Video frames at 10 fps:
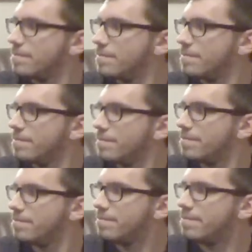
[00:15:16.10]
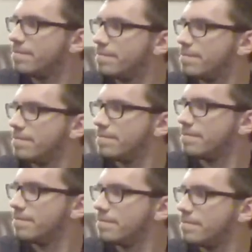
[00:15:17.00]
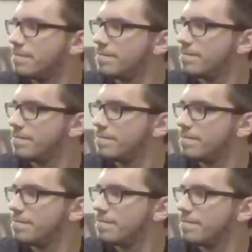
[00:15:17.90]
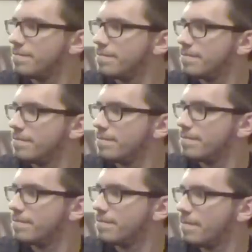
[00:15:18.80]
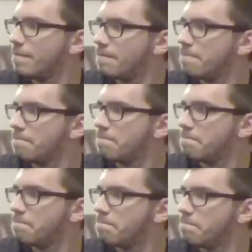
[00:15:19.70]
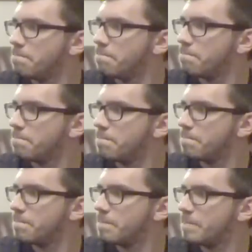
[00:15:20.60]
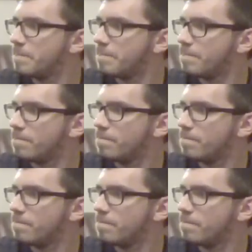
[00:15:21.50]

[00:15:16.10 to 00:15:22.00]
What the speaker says: No words are spoken by the person on screen.